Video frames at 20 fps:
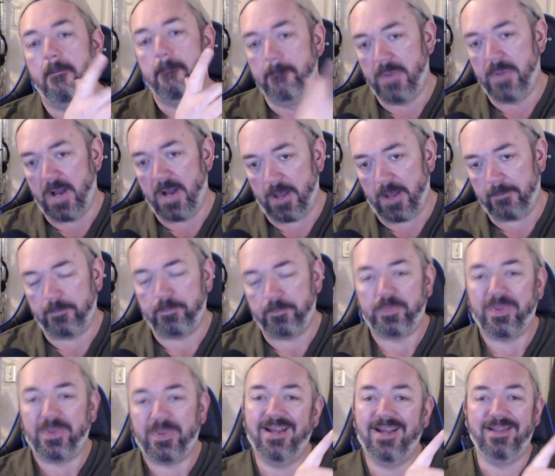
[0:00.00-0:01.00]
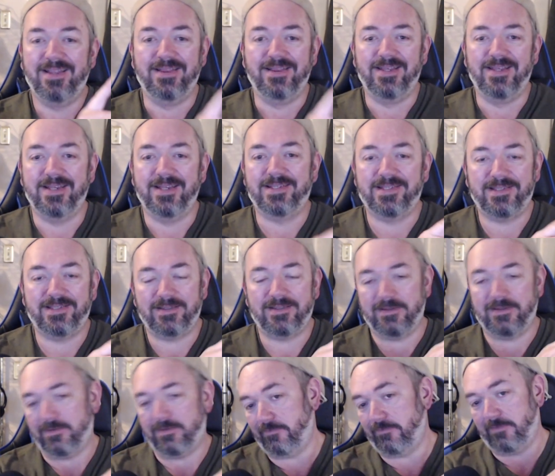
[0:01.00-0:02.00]
But this,
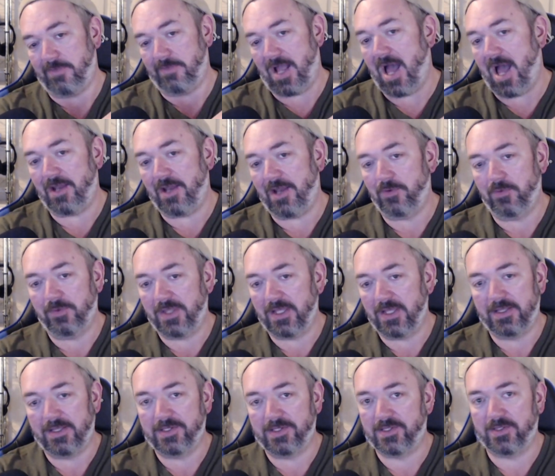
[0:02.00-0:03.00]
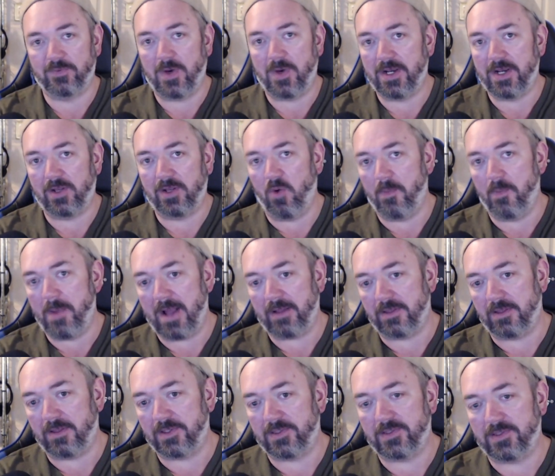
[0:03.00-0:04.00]
I don't think this is the way to go about
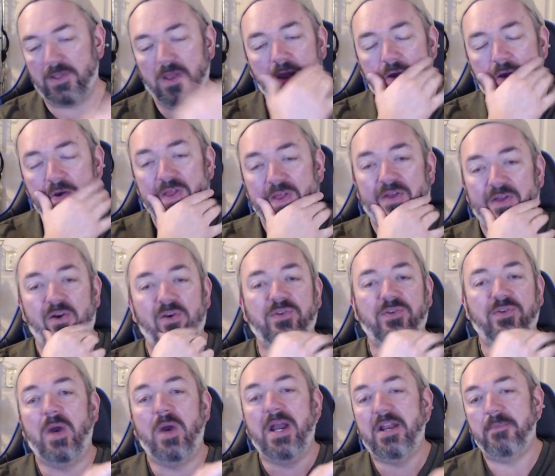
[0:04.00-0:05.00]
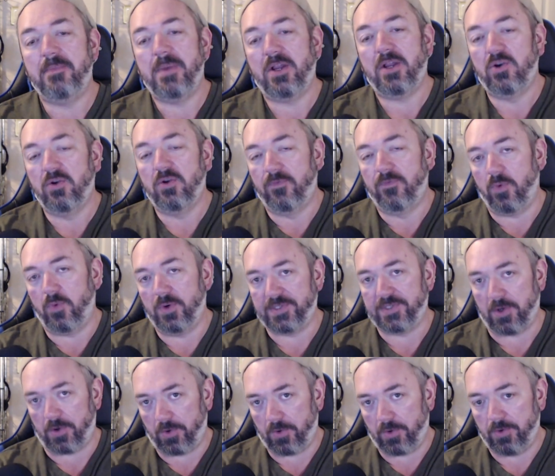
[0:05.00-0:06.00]
this. There's a way to make your voice
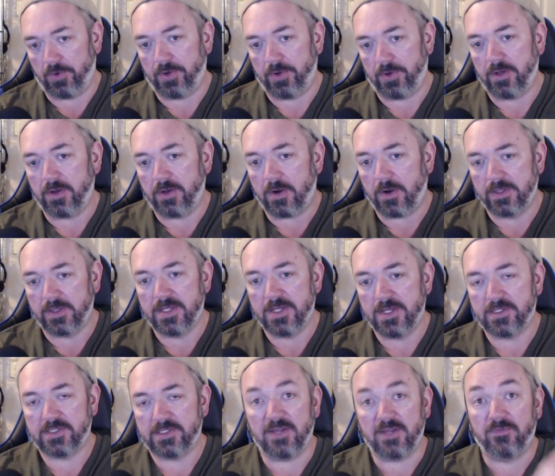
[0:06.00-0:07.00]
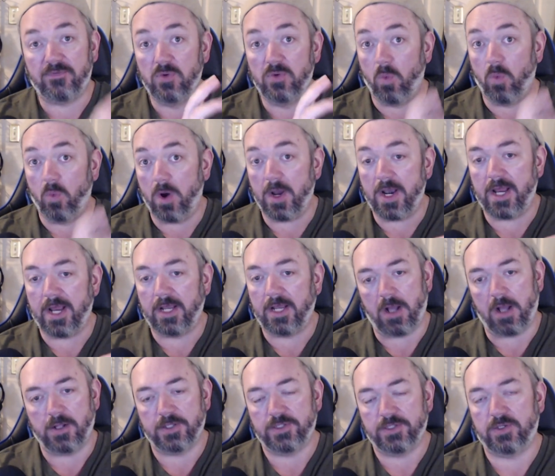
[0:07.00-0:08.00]
heard on this if you want a
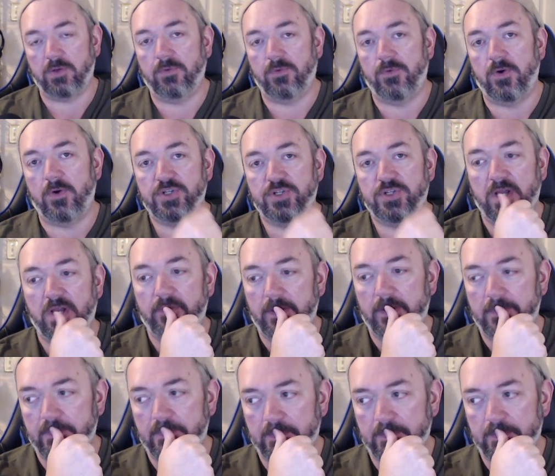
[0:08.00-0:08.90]
console version of it.